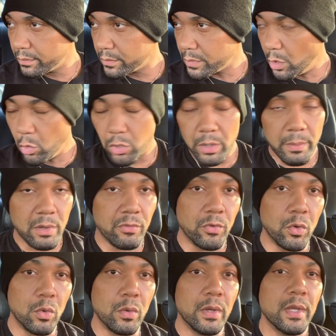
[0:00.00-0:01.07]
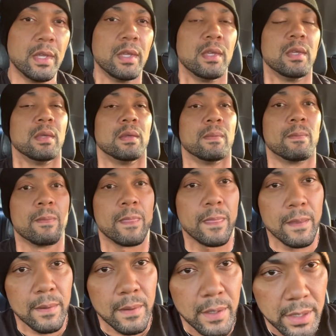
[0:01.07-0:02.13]
ordered my food,
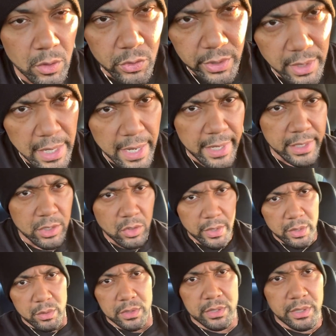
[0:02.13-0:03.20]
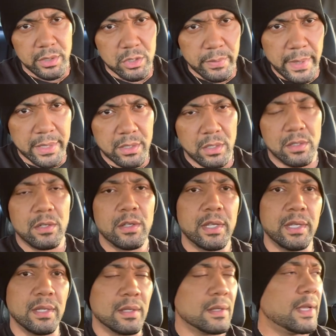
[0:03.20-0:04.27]
and there was a guy. You know, he was he was back there
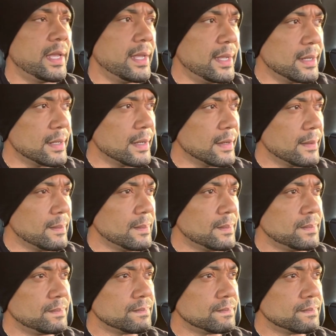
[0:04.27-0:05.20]
cooking, and um,